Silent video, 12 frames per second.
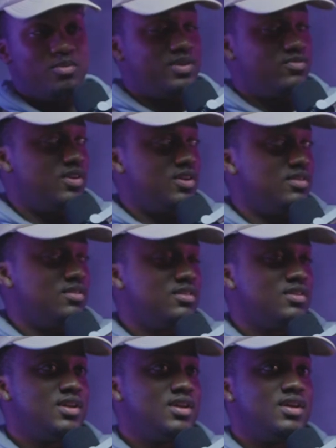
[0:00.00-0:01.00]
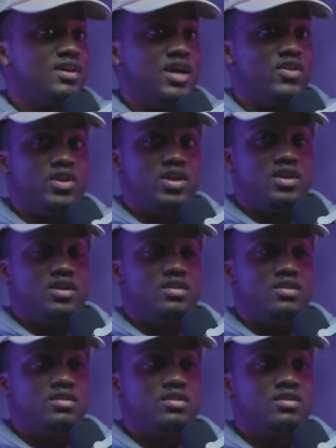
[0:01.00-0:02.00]
big fan. And
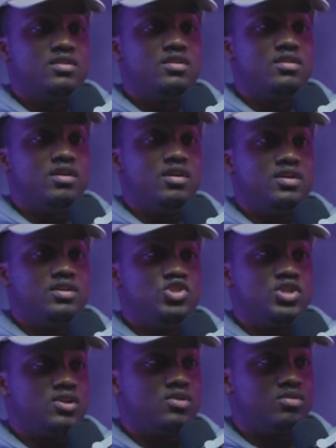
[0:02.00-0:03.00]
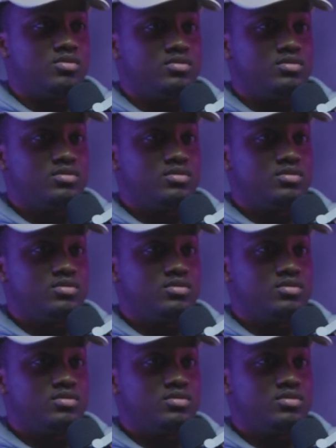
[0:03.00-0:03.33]
then uh, J. Cole,